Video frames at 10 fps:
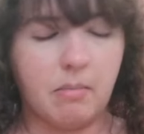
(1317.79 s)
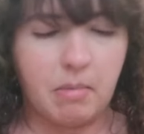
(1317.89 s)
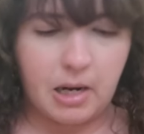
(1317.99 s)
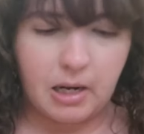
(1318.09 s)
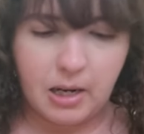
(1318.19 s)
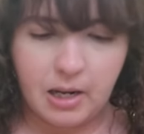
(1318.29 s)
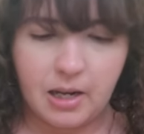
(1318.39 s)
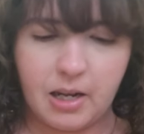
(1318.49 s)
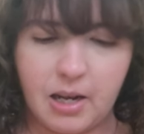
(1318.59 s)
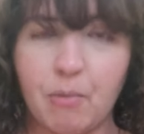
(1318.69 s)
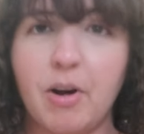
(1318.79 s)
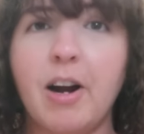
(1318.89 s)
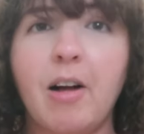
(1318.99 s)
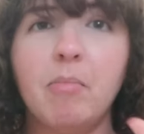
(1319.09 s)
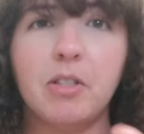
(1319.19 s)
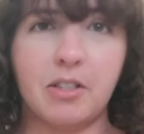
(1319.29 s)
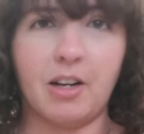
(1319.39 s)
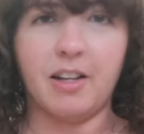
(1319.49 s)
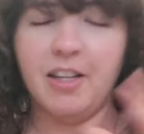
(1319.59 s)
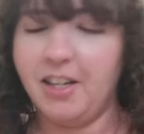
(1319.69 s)
made, and we are almost
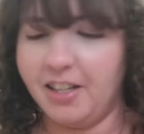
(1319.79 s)
done,